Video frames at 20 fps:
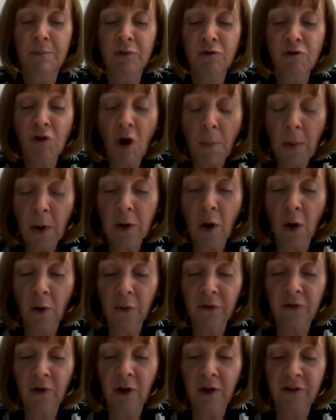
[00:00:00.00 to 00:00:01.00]
proper
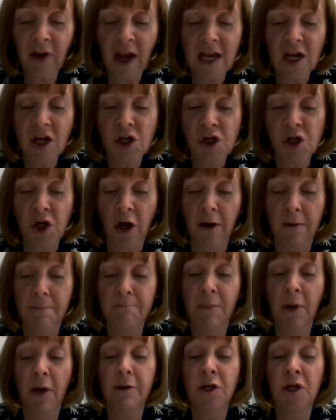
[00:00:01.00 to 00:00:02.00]
consultation,
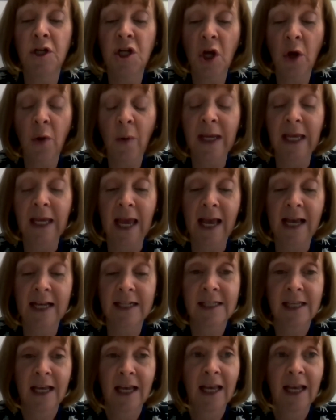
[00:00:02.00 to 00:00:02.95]
but doing it